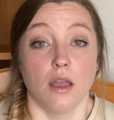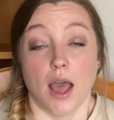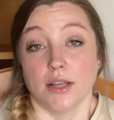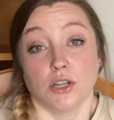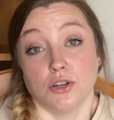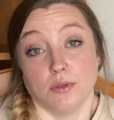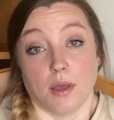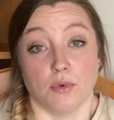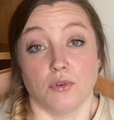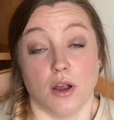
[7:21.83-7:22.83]
I started doing that
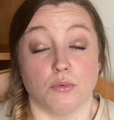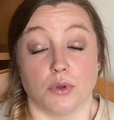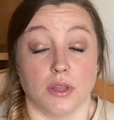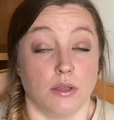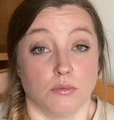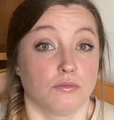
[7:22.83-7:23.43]
before I really